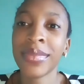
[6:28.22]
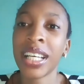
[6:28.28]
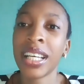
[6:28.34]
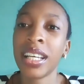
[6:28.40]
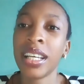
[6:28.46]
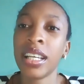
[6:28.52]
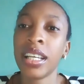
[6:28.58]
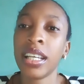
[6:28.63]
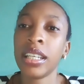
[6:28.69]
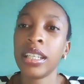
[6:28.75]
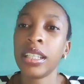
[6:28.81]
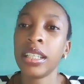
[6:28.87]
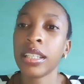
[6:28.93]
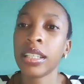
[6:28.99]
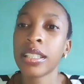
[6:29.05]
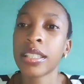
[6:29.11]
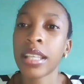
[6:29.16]
he
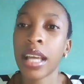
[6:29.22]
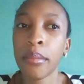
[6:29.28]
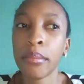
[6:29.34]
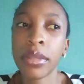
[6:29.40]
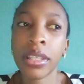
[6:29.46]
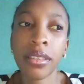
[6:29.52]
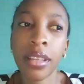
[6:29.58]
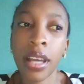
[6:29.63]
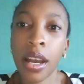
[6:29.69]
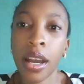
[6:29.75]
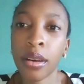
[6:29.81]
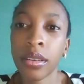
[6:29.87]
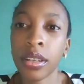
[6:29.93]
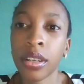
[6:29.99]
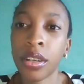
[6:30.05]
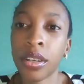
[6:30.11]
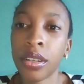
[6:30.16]
sat me down
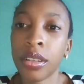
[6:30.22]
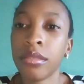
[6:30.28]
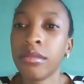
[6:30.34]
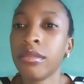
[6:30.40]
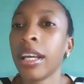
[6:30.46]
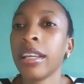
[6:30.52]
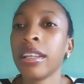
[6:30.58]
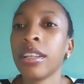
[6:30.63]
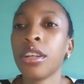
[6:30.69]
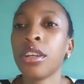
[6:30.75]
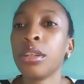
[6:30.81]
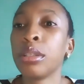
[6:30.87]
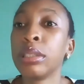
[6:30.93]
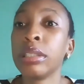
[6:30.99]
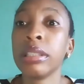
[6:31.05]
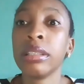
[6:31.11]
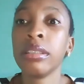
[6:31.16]
like
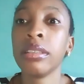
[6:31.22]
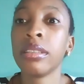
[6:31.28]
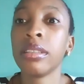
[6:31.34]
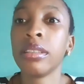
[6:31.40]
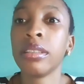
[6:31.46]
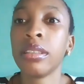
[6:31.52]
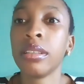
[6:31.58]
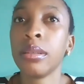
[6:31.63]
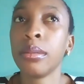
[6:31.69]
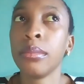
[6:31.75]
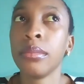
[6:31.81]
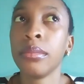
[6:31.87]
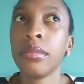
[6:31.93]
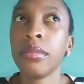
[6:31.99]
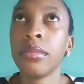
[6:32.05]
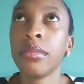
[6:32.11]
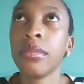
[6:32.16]
early in
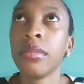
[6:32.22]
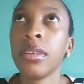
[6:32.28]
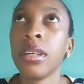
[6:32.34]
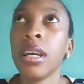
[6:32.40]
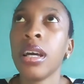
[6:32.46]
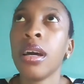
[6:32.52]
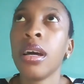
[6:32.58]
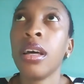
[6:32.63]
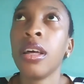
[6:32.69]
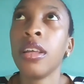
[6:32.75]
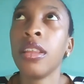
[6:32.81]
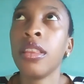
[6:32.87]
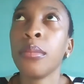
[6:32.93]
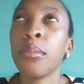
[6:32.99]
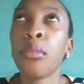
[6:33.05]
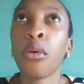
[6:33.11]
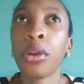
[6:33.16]
the
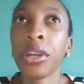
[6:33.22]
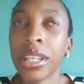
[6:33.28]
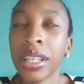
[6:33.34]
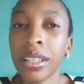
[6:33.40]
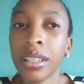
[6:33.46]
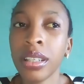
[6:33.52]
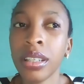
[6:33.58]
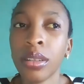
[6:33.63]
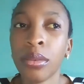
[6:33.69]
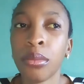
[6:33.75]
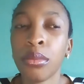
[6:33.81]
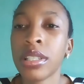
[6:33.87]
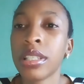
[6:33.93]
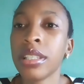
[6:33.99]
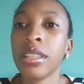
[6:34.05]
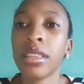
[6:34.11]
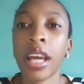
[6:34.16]
morning, was it in the
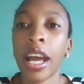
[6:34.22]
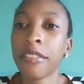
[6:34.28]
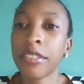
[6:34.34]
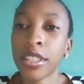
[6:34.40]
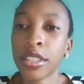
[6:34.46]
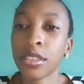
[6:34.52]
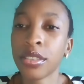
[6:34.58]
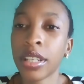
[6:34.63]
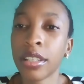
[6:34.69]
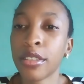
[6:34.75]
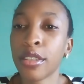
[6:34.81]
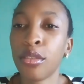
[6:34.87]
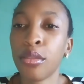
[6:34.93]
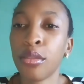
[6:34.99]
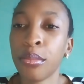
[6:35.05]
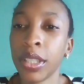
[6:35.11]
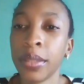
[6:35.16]
afternoon, and told me
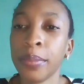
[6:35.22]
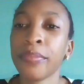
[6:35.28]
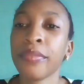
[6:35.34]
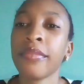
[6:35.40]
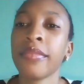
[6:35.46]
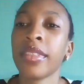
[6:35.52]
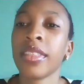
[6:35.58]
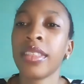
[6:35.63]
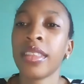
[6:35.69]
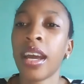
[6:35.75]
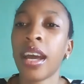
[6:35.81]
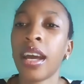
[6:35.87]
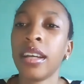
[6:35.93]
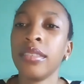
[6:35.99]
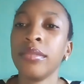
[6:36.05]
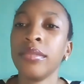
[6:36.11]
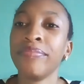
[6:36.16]
that
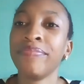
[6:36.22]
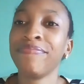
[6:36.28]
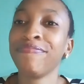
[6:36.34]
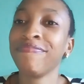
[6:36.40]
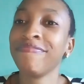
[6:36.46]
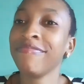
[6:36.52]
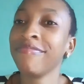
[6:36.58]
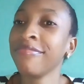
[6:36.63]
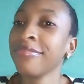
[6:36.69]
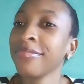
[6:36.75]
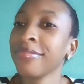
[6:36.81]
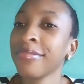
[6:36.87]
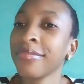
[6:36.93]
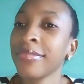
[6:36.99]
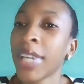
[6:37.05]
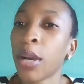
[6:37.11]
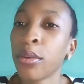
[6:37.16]
I
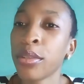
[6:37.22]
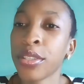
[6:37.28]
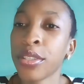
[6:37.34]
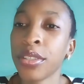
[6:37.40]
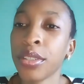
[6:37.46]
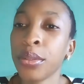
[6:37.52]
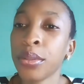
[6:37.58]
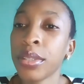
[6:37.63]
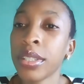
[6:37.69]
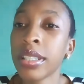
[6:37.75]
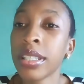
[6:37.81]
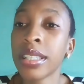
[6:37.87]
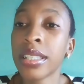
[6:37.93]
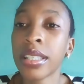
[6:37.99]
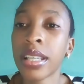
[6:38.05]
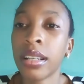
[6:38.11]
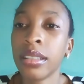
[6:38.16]
was gonna go to the
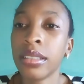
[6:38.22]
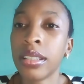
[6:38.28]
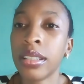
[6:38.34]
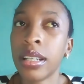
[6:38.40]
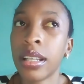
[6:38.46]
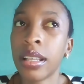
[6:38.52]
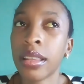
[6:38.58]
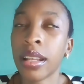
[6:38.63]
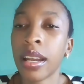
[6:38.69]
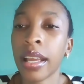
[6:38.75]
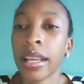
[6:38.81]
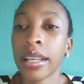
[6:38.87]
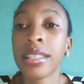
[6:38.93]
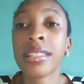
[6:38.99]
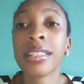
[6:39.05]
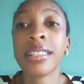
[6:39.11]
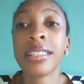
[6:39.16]
salon the next
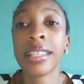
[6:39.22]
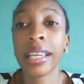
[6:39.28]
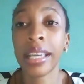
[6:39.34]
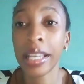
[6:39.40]
day,